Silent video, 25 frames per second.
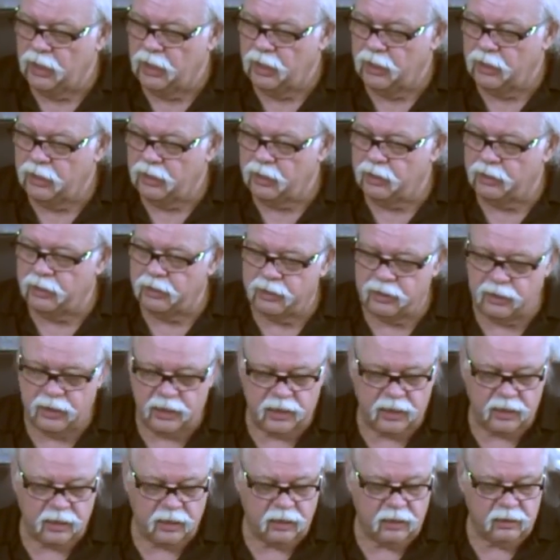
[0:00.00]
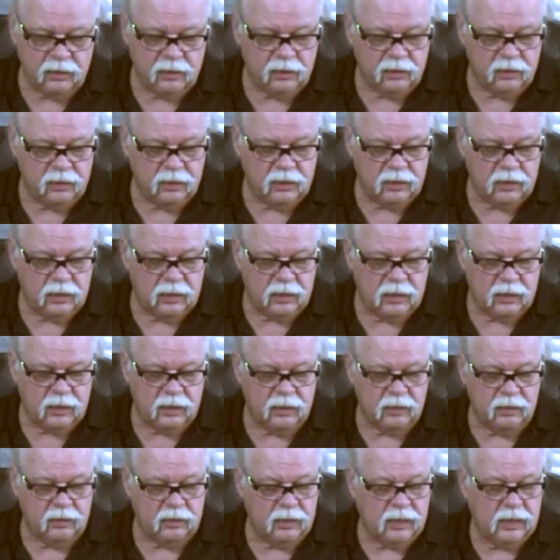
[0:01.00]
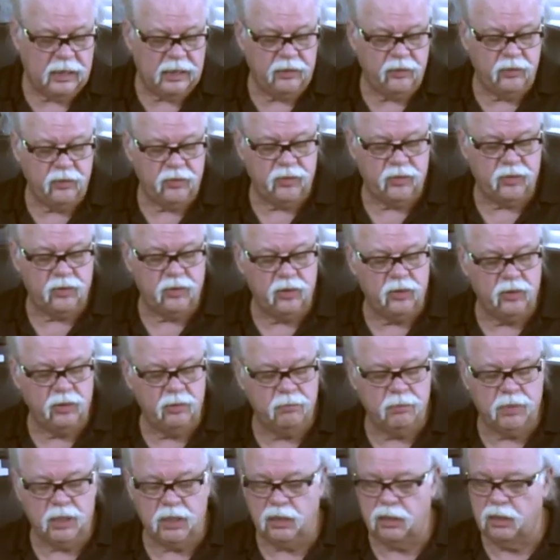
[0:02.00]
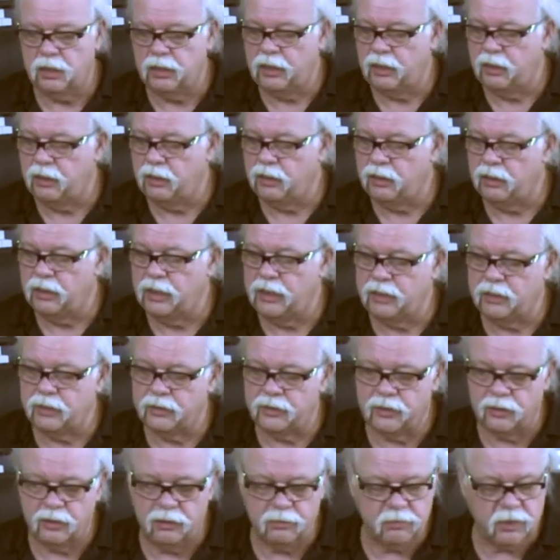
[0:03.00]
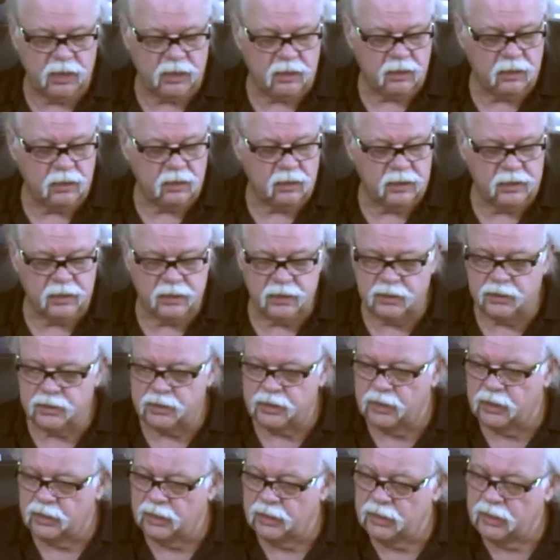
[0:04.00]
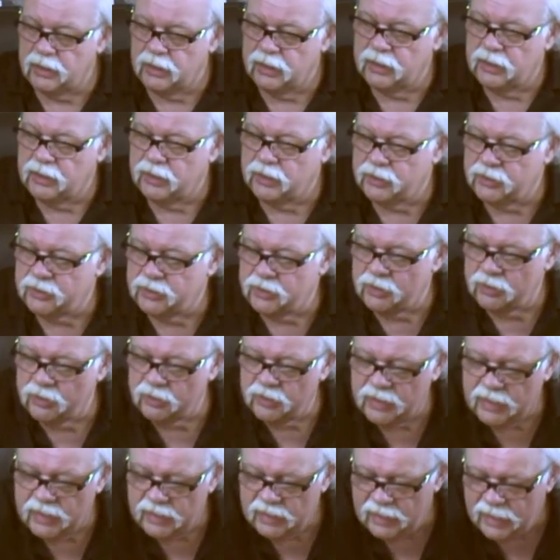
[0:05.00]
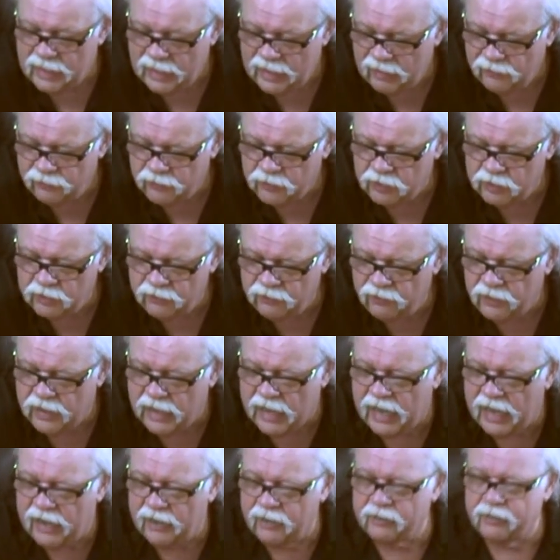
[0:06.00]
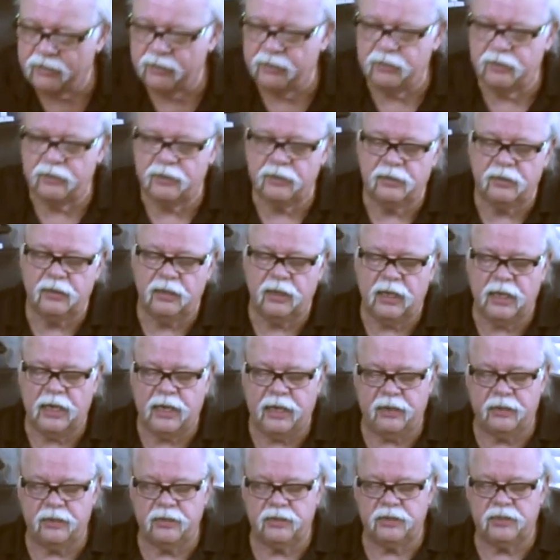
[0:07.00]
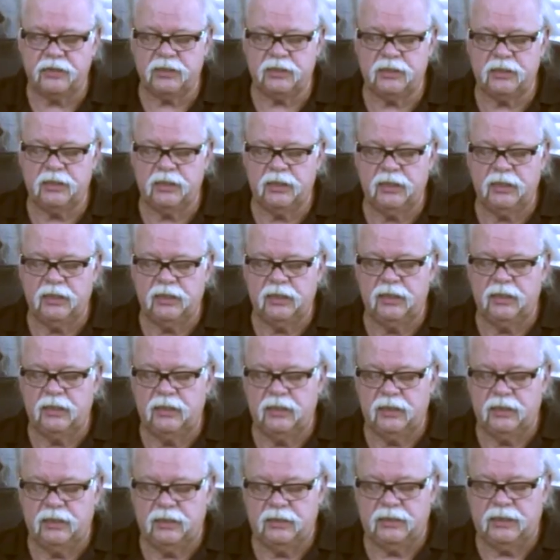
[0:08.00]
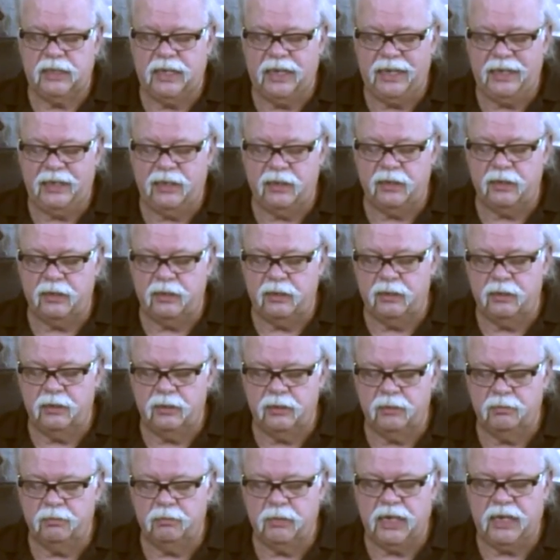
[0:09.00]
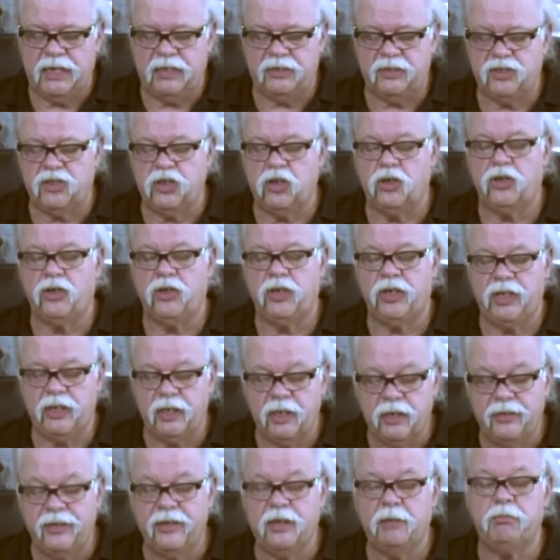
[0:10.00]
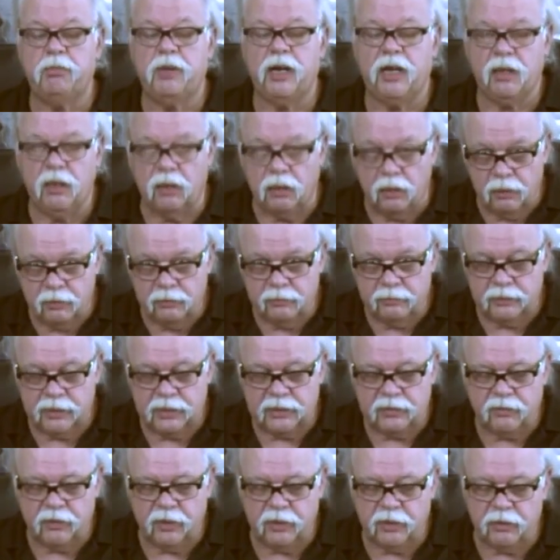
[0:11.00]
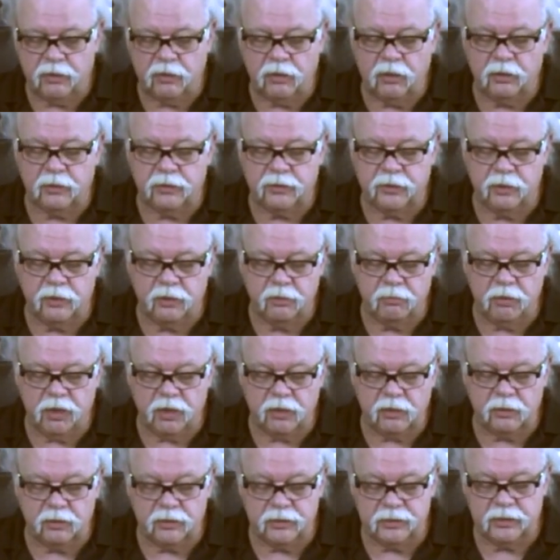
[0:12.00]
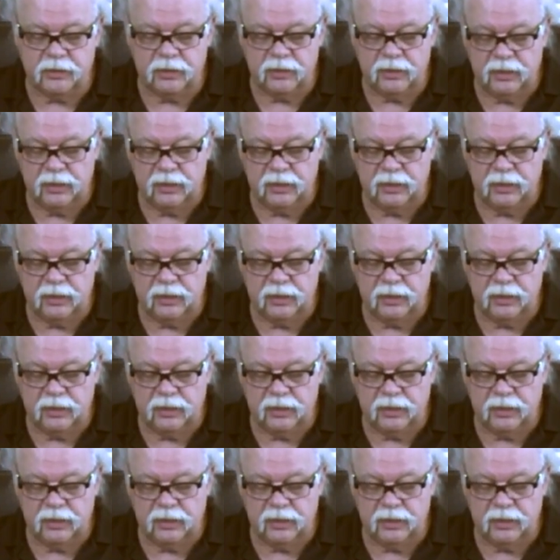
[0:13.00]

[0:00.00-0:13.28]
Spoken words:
Another thing, I use a turnbuckle here, and the turnbuckle is so that after the fact I can just tighten it by turning the buckle. That's why they're called turnbuckles.